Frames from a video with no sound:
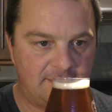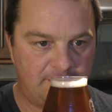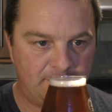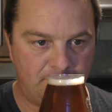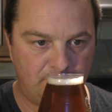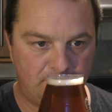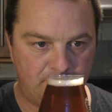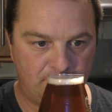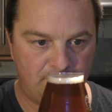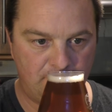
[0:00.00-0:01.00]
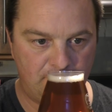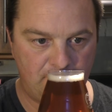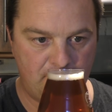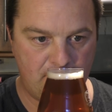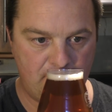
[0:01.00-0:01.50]

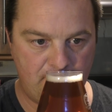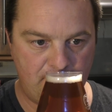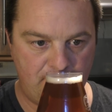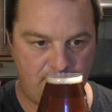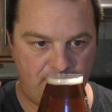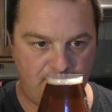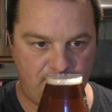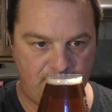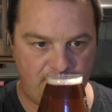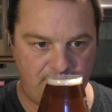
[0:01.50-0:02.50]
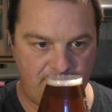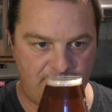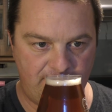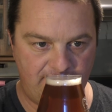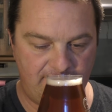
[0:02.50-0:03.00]

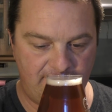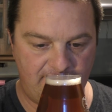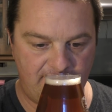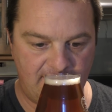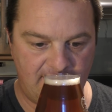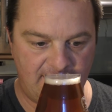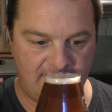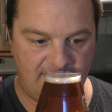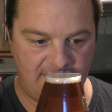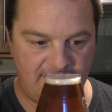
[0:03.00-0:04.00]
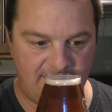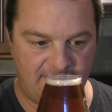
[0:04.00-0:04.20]
[no speech]